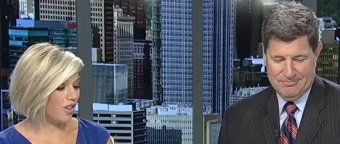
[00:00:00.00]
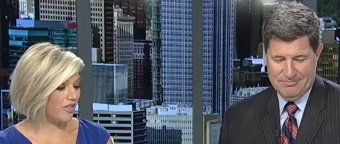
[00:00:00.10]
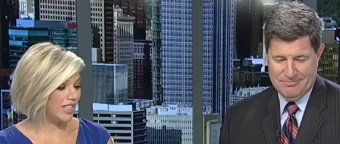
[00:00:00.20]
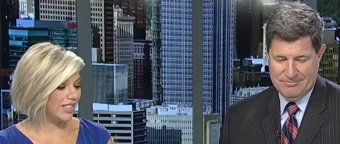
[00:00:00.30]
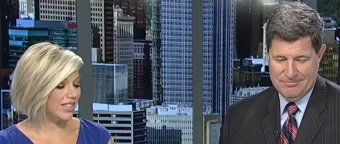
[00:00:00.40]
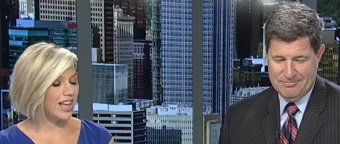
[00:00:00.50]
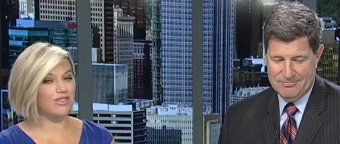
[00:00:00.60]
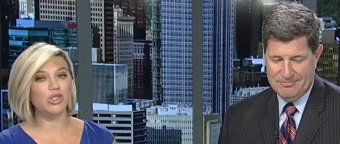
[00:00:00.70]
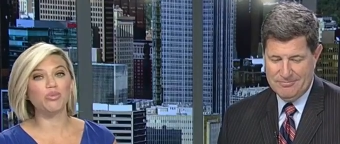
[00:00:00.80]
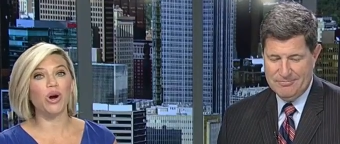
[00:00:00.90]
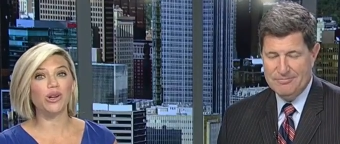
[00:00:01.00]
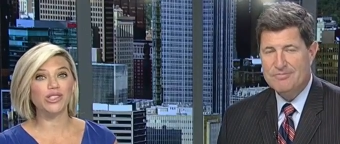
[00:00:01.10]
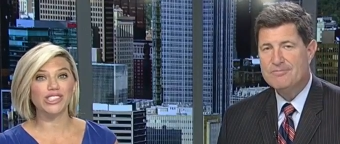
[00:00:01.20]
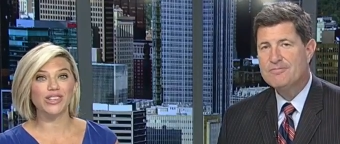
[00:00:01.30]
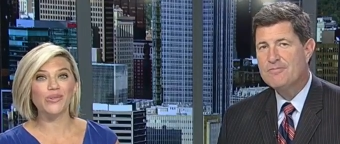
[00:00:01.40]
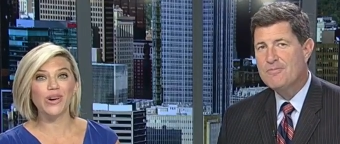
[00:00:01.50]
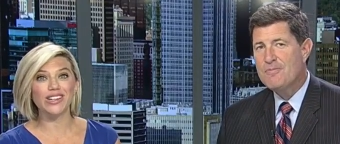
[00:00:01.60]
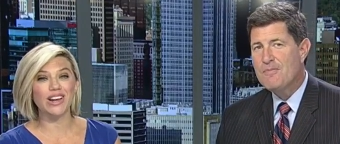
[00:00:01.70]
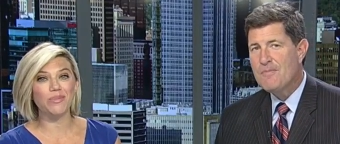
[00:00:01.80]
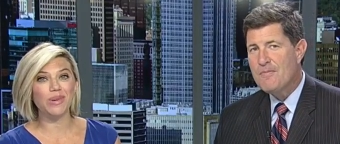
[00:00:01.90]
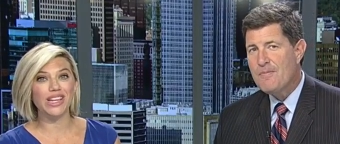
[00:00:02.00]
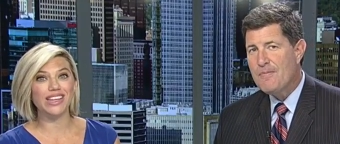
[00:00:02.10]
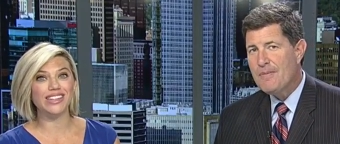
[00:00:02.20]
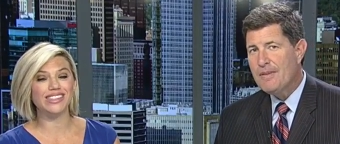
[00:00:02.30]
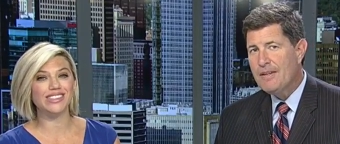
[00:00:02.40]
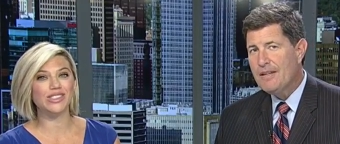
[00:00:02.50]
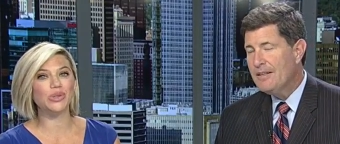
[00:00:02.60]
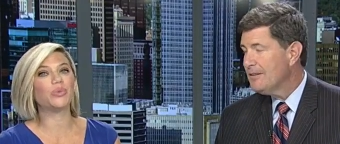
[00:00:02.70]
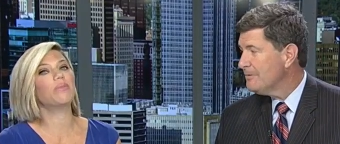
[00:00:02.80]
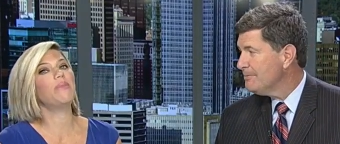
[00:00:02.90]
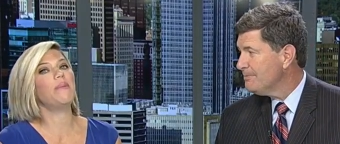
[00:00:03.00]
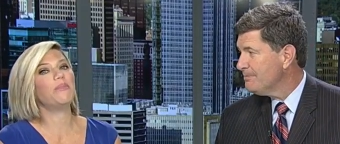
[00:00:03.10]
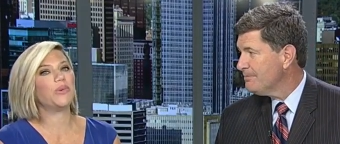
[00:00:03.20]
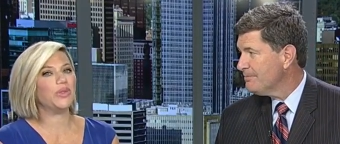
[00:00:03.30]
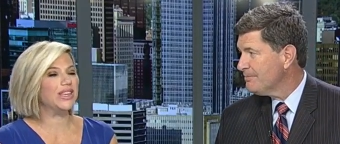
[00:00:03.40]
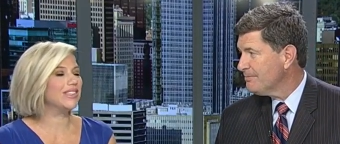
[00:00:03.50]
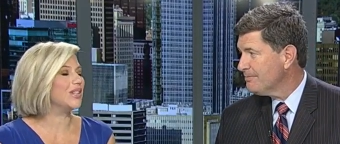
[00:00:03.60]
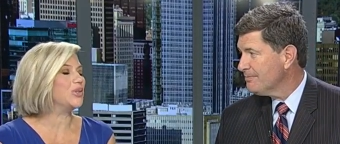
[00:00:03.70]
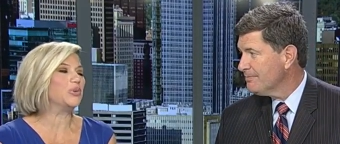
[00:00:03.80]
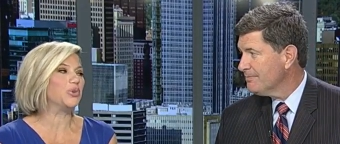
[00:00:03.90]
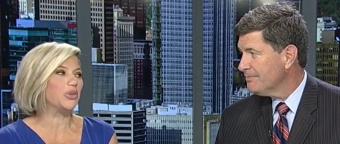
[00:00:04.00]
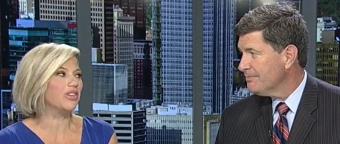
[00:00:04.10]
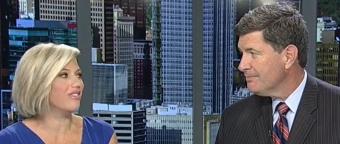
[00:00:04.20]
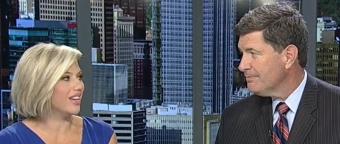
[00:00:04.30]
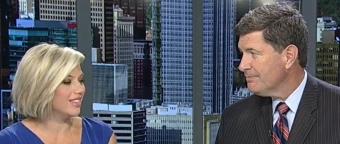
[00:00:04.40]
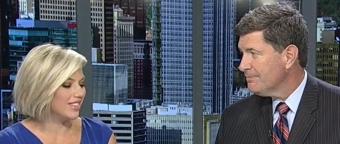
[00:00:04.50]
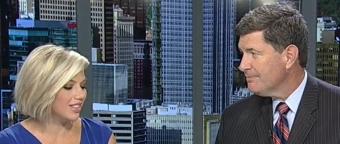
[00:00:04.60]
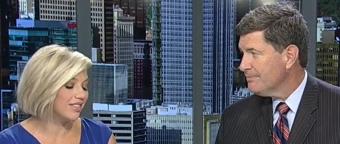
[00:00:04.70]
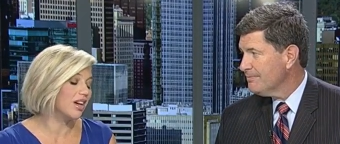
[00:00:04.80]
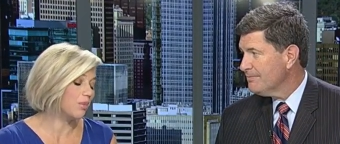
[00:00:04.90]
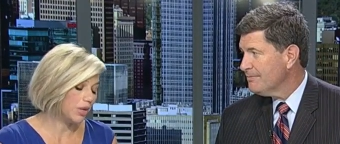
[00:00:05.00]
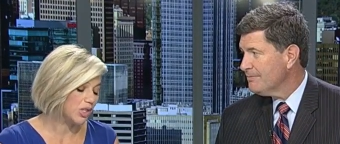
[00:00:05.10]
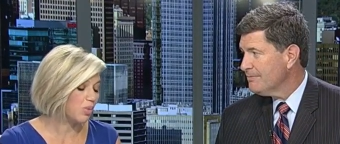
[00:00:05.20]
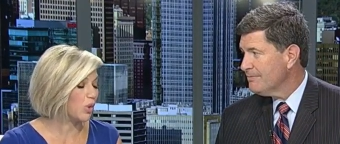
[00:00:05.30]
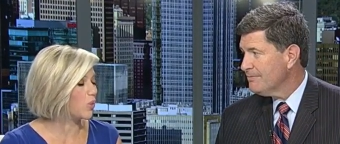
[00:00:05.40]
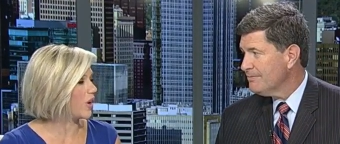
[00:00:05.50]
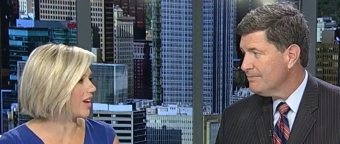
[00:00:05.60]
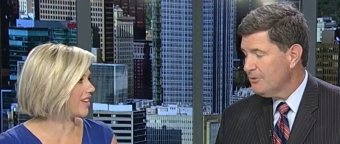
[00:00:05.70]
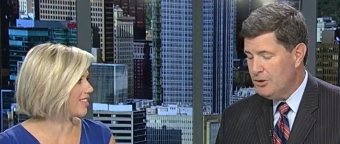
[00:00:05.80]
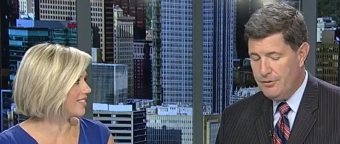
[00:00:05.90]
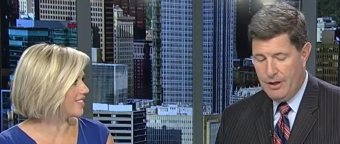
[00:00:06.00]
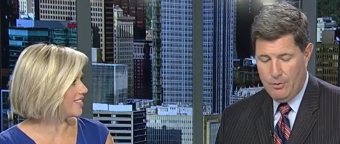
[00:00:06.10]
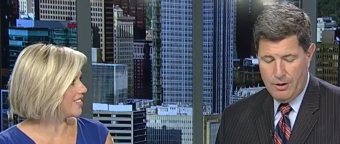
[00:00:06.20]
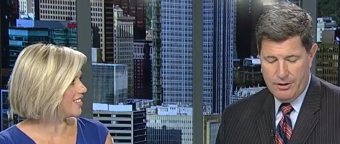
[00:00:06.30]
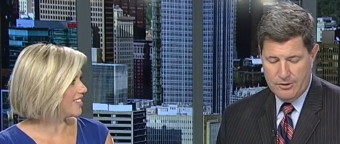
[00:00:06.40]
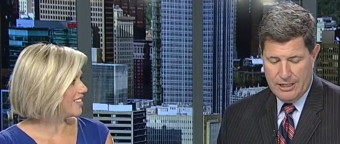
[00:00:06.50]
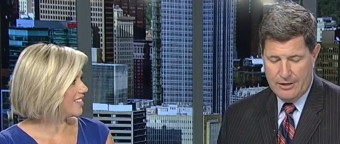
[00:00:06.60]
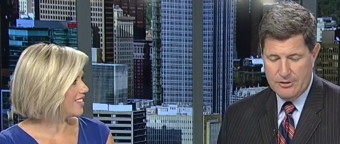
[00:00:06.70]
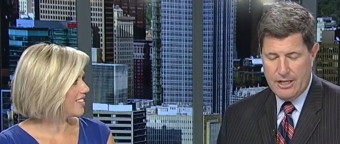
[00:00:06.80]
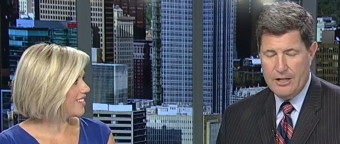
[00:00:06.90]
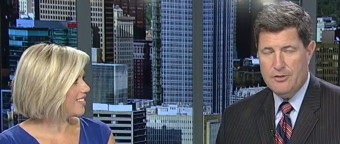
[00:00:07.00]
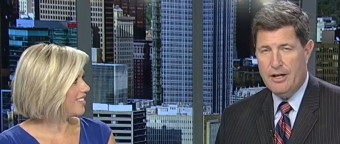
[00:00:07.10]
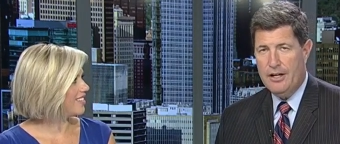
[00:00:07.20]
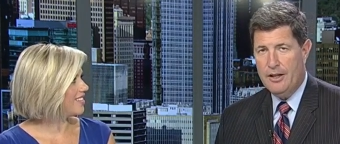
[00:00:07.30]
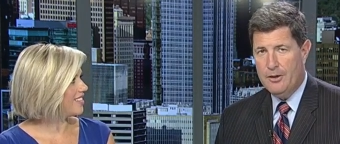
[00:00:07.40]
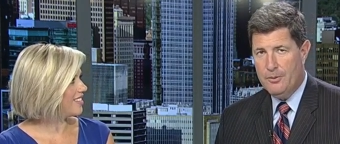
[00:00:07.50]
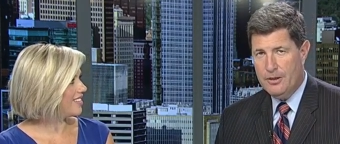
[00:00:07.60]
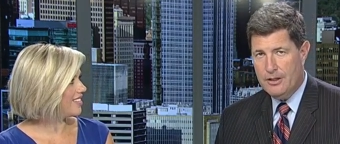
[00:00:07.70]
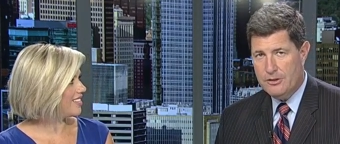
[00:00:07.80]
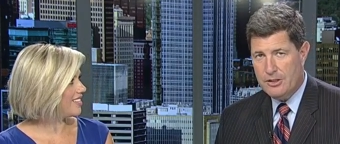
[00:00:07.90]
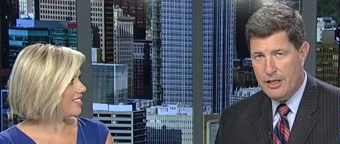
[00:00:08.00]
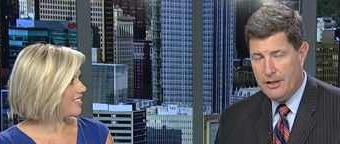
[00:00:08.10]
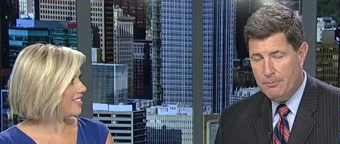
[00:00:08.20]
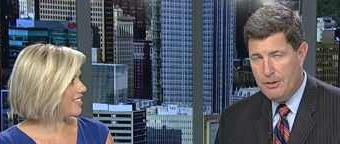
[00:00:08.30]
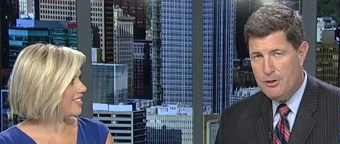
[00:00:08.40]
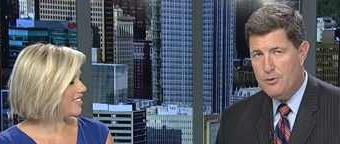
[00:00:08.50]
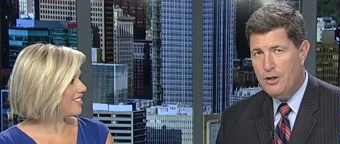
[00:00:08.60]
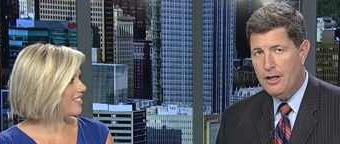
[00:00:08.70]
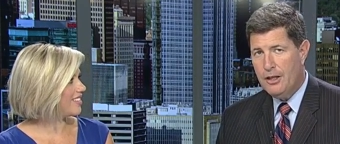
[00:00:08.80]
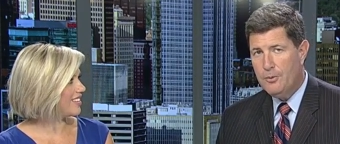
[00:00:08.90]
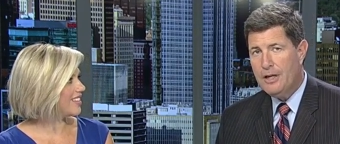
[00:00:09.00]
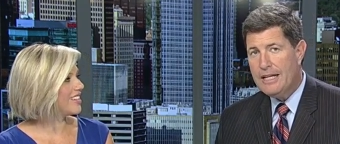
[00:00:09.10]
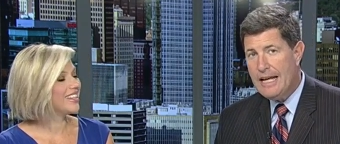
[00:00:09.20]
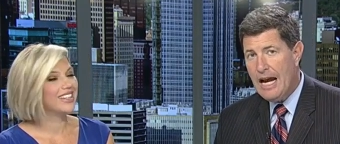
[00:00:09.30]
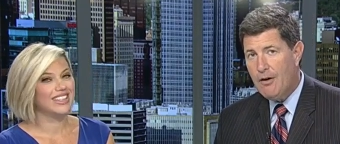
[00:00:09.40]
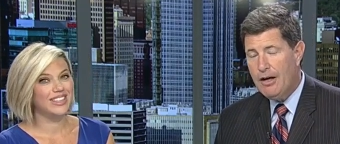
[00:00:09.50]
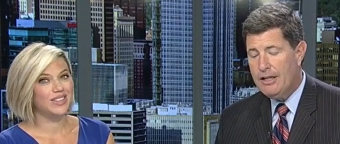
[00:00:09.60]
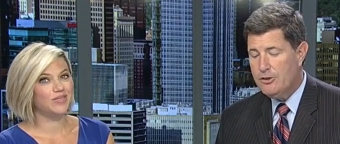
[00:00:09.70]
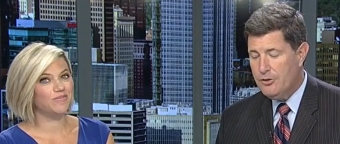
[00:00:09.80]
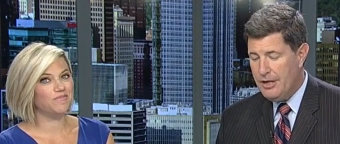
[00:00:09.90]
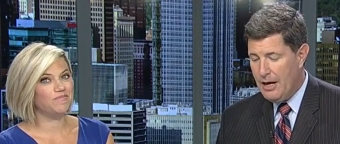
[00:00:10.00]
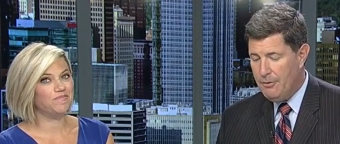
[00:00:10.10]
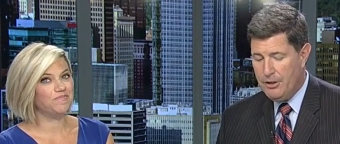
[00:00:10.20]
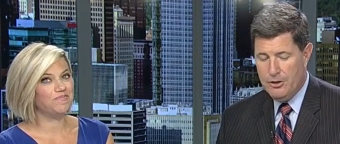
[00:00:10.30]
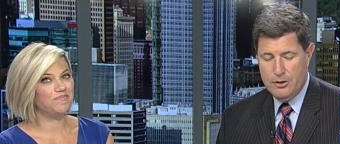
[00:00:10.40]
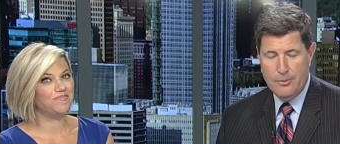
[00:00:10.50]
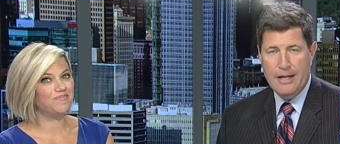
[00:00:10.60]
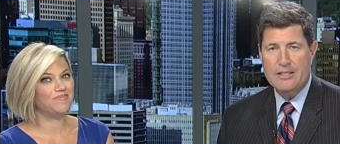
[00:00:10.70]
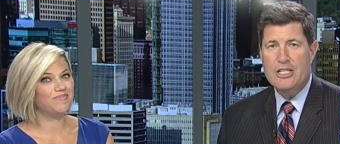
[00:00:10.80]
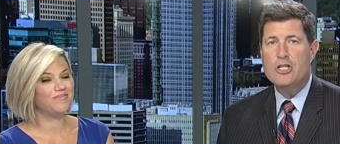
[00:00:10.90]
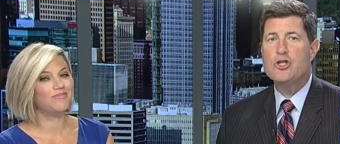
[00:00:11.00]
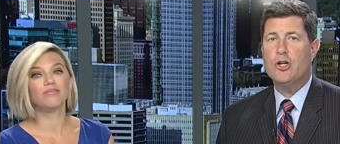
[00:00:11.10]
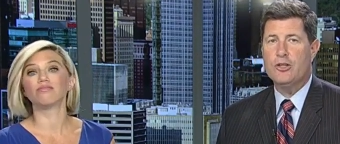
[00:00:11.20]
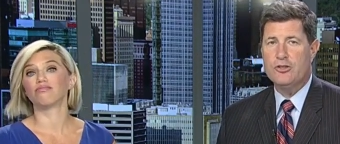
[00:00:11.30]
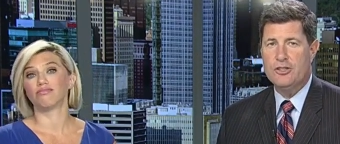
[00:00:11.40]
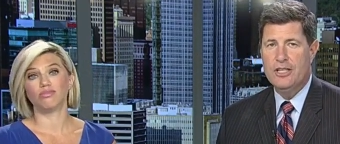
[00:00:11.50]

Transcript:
Speaker 1: of this has kind of sparked one company to remember these unusual events in a Pittsburgh way.
Speaker 2: So you've got one on the south side, you've got another one that is uh, Beechview, you got another one in Carrick, and mm -hmm. so mm-hmm. now what do you do? You make T-shirts.